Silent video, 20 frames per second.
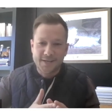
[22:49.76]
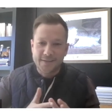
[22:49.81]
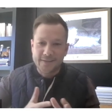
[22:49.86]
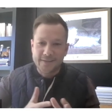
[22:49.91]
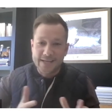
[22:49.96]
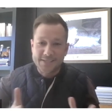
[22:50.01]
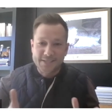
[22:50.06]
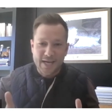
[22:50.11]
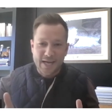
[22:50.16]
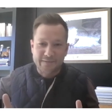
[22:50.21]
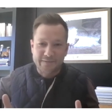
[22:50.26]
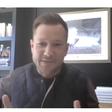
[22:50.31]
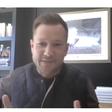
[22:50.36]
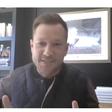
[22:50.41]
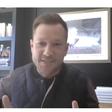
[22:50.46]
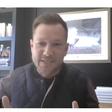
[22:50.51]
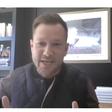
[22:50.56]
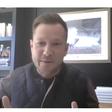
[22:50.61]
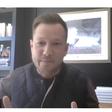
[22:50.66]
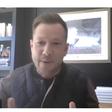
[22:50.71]
That's kind of a
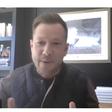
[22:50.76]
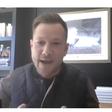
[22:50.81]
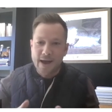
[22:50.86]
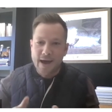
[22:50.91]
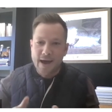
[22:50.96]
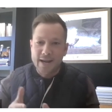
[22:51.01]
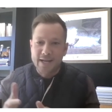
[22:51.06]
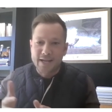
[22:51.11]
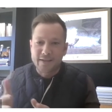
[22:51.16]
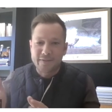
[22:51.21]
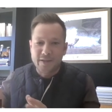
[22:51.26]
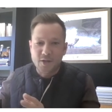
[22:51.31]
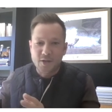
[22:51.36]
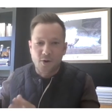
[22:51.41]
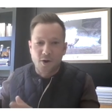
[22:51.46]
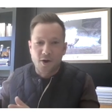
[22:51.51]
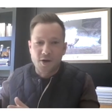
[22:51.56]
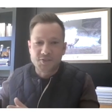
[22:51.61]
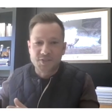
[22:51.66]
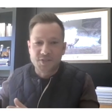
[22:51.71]
symbiotic. And then
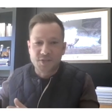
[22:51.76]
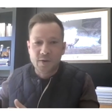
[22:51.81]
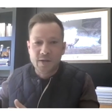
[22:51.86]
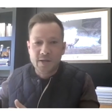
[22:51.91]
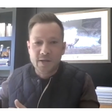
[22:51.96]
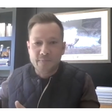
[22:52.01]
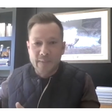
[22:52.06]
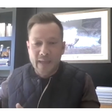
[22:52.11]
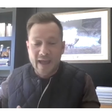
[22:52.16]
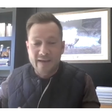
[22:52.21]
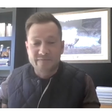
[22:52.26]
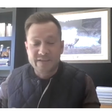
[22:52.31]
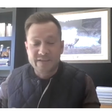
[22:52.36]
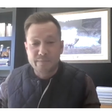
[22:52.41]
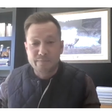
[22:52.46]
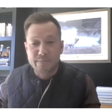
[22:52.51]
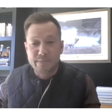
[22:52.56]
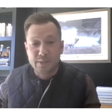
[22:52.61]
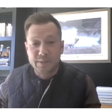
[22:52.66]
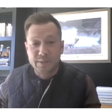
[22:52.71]
you also have the
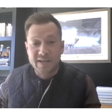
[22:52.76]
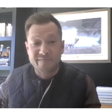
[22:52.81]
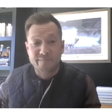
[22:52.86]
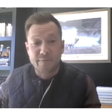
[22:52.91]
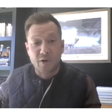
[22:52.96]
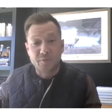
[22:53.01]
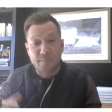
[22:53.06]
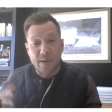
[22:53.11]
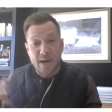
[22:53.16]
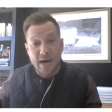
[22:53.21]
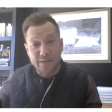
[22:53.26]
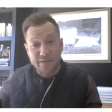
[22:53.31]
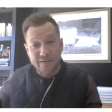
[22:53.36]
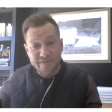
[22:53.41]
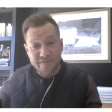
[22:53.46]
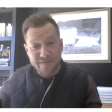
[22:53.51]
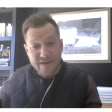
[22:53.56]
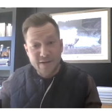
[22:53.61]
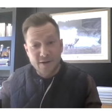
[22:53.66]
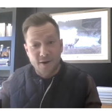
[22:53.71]
ability of both
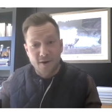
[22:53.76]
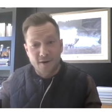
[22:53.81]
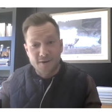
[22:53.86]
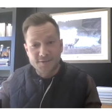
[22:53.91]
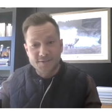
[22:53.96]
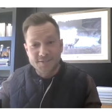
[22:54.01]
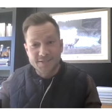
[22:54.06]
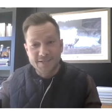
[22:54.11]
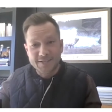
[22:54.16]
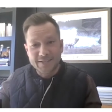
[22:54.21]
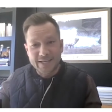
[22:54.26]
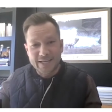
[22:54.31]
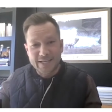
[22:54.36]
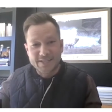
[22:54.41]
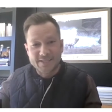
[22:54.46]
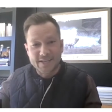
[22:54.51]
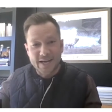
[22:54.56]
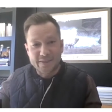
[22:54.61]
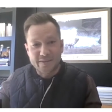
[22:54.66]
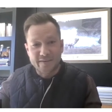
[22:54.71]
polyphenols
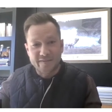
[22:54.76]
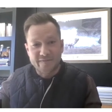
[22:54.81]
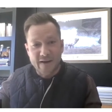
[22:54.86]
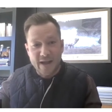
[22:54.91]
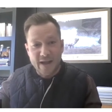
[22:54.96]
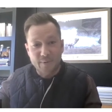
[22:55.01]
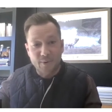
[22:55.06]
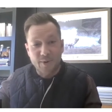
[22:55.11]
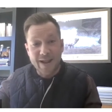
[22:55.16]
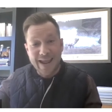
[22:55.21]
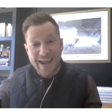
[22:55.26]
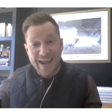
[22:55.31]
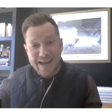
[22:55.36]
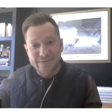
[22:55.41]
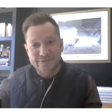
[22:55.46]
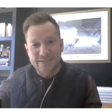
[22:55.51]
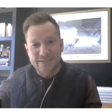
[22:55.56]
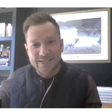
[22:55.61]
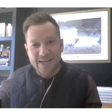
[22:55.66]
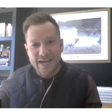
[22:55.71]
inside the fiber
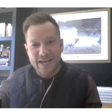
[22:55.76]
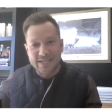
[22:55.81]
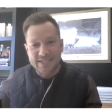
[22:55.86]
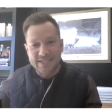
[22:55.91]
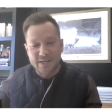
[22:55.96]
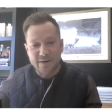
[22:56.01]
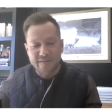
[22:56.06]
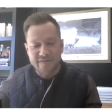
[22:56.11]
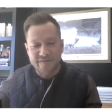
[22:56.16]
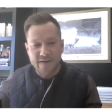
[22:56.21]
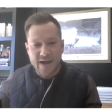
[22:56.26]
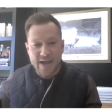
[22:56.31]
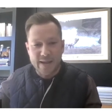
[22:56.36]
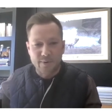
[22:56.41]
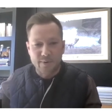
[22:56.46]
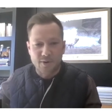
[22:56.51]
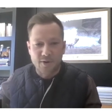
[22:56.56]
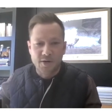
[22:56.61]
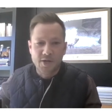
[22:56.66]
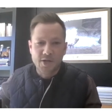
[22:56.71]
and the dietary
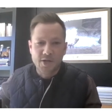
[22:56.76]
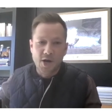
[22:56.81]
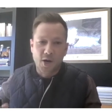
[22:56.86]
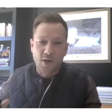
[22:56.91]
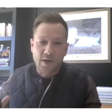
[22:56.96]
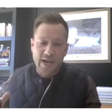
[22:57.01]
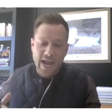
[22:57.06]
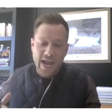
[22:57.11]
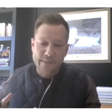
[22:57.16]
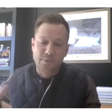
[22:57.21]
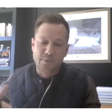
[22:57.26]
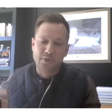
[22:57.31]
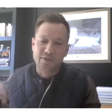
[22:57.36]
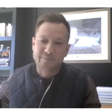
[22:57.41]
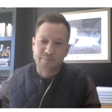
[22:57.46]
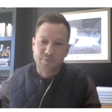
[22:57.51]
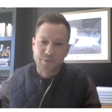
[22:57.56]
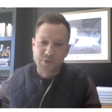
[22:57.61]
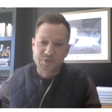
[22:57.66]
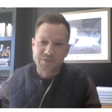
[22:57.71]
fiber are capable
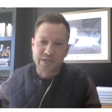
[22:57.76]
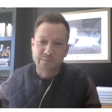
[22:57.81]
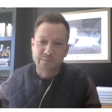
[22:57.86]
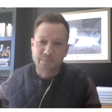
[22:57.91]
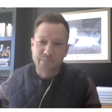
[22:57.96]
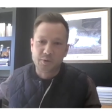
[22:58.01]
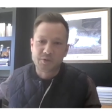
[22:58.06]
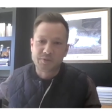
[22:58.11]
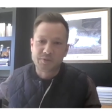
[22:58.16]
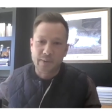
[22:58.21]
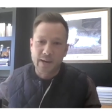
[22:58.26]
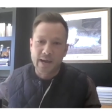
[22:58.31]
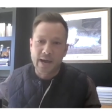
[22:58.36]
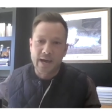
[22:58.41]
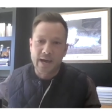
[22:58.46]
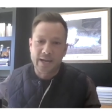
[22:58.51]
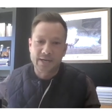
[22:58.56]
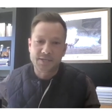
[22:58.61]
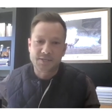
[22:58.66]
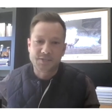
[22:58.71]
of producing
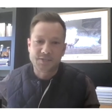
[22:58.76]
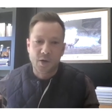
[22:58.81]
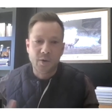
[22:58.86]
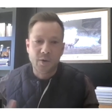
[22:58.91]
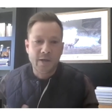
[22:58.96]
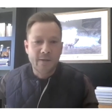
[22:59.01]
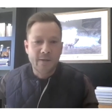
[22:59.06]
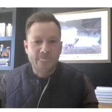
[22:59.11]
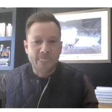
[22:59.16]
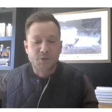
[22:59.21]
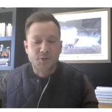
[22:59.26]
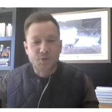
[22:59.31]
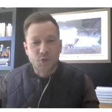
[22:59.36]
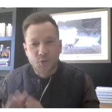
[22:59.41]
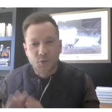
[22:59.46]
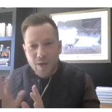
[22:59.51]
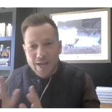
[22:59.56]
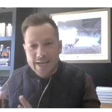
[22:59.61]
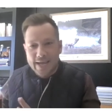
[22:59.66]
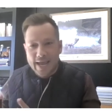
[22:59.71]
postbiotics. So those are
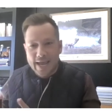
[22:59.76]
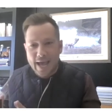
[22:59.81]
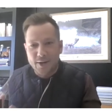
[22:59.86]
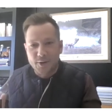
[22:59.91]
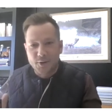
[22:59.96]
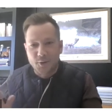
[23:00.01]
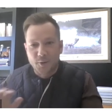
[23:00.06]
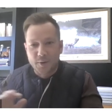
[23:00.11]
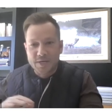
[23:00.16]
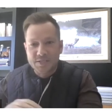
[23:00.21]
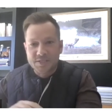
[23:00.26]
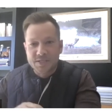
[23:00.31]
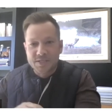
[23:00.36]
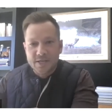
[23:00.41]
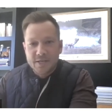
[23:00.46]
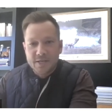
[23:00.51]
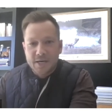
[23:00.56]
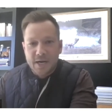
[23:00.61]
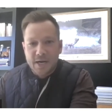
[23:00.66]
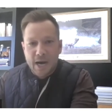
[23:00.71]
great categories.
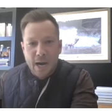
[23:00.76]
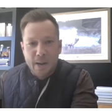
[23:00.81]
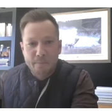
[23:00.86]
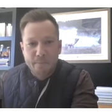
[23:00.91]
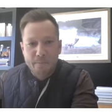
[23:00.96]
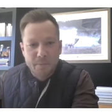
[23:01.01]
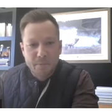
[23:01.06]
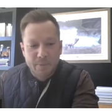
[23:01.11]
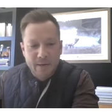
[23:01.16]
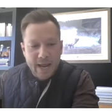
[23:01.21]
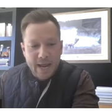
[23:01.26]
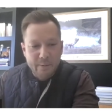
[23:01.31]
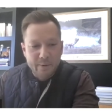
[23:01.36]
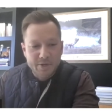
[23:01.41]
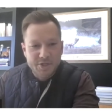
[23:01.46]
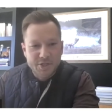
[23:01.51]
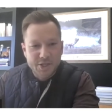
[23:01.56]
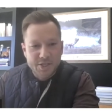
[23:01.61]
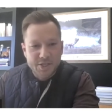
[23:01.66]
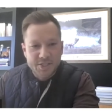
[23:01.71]
But I
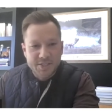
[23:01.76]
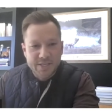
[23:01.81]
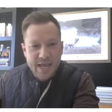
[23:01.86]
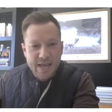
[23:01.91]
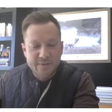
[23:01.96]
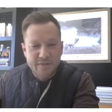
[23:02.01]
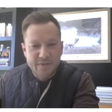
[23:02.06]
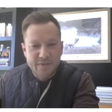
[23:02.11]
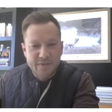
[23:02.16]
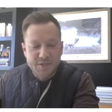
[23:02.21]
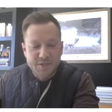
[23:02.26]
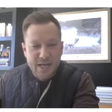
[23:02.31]
would just say that there's